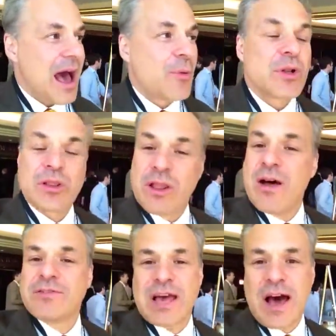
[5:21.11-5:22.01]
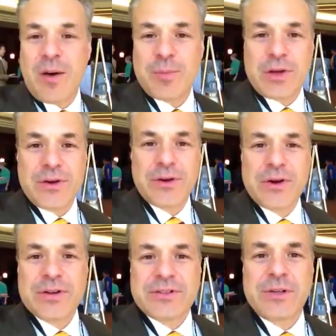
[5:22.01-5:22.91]
I would love to help you
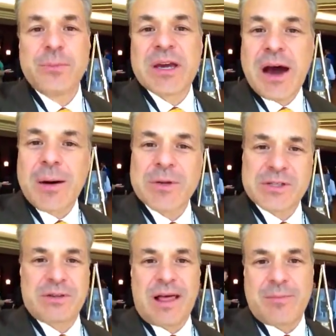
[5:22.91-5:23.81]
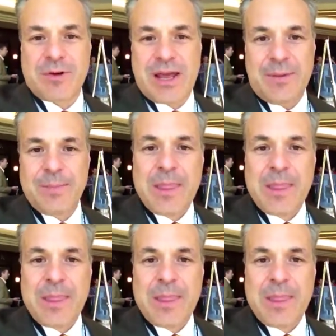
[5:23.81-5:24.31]
to become a celebrity.